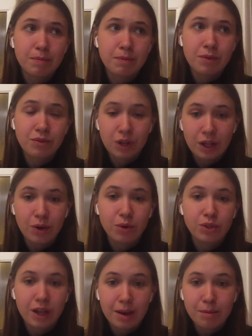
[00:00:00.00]
Free
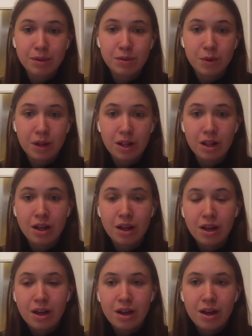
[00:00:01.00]
Code Camp as well,
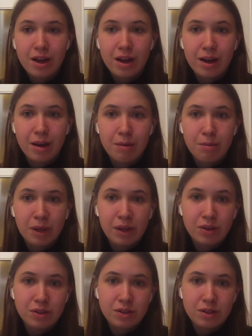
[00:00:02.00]

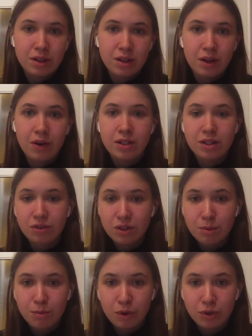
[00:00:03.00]
because there are different
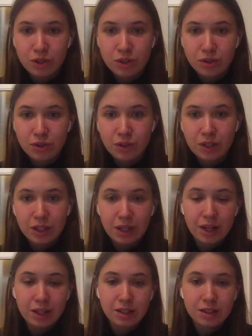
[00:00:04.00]
approaches to it,
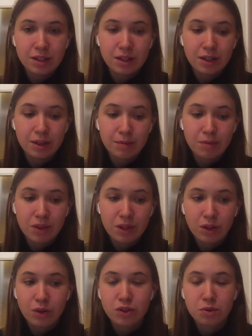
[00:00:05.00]
and the
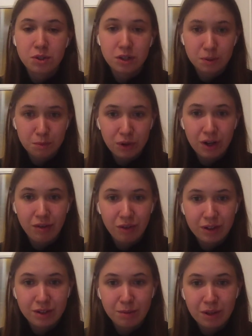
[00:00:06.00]
knowledge is pretty
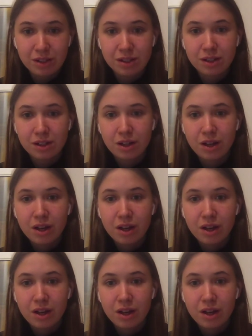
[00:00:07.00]
fundamental.